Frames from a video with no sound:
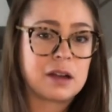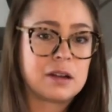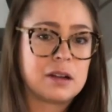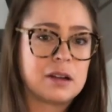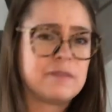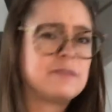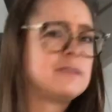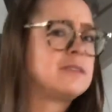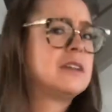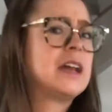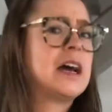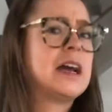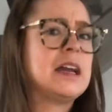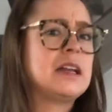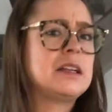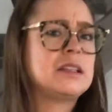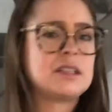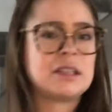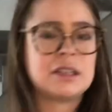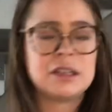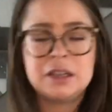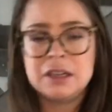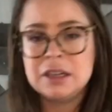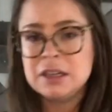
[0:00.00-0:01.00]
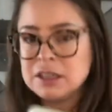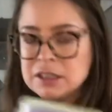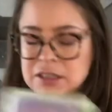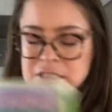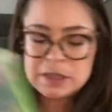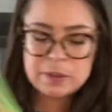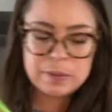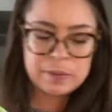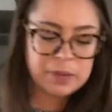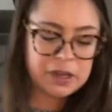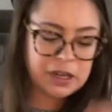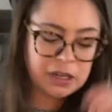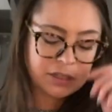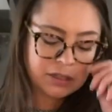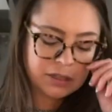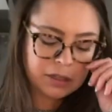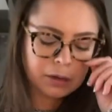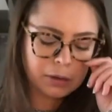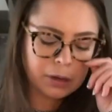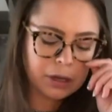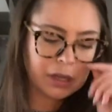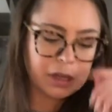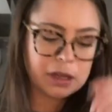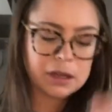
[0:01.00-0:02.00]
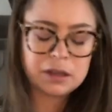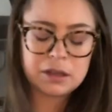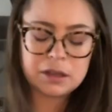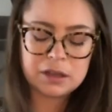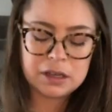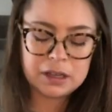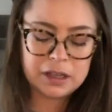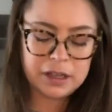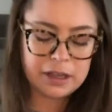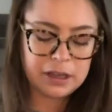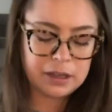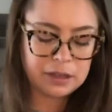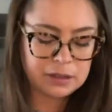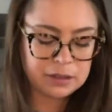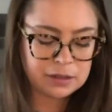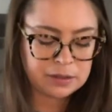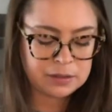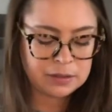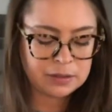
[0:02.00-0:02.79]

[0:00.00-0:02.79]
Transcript: on a flight to Minnesota. Like,